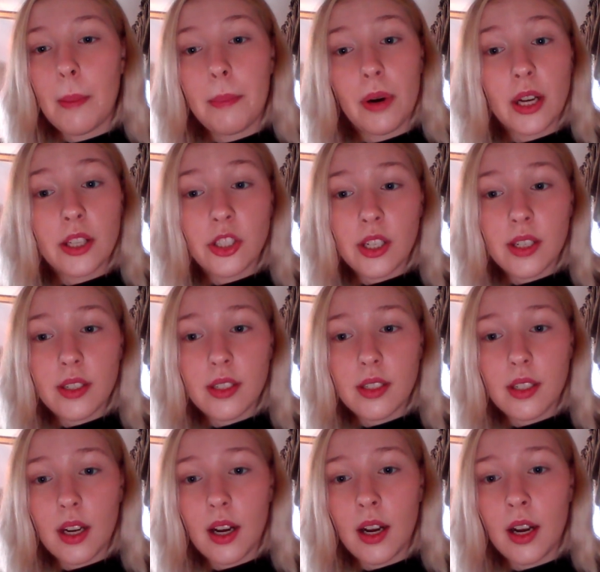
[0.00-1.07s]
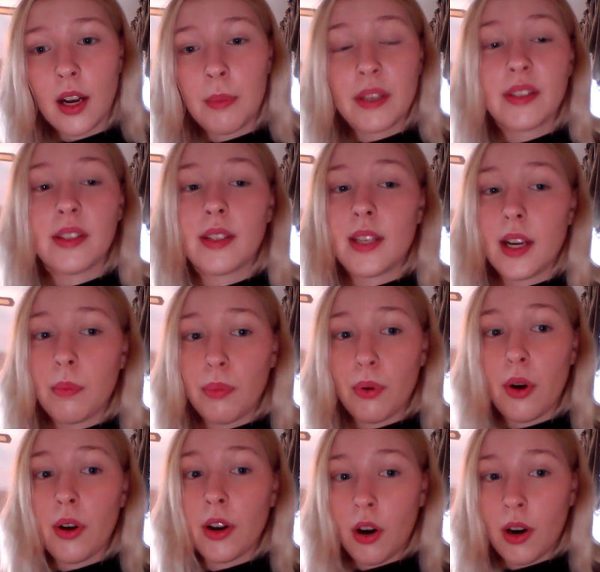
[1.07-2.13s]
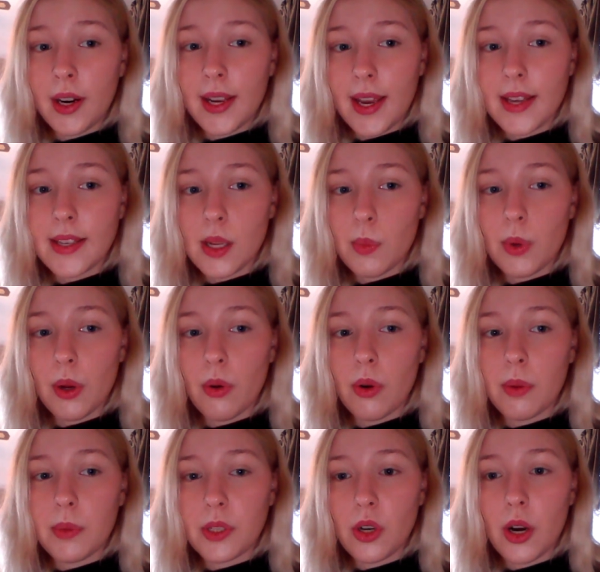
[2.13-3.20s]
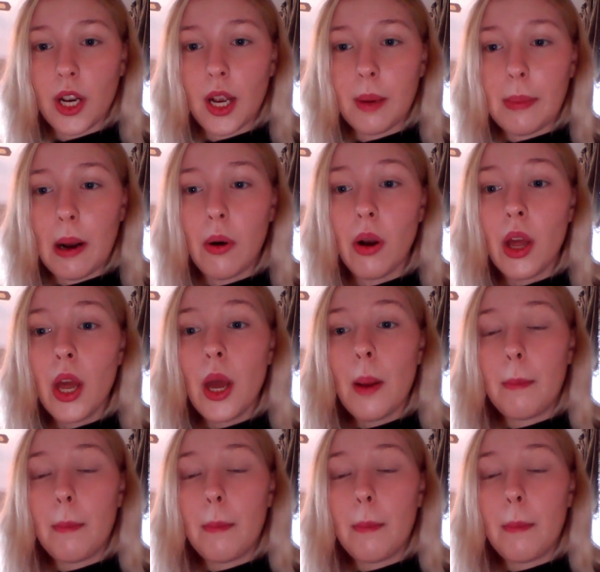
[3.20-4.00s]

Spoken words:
Prejudice is the second prong in our case that we are going to be talking about,